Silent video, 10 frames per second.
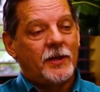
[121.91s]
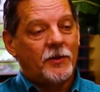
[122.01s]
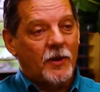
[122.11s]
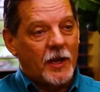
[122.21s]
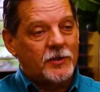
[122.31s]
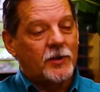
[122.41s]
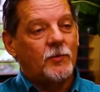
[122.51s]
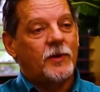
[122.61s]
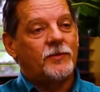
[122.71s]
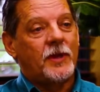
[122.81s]

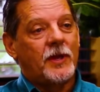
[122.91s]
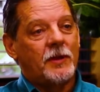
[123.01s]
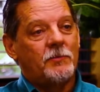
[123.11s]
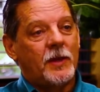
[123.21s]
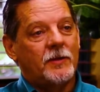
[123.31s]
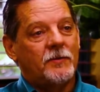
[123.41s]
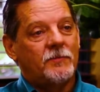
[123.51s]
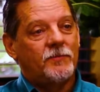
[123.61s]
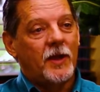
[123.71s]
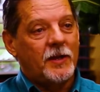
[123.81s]
interacting them
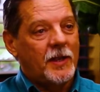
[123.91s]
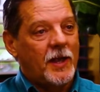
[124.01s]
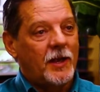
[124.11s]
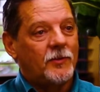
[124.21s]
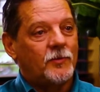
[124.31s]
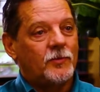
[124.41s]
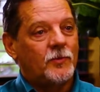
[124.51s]
and finding out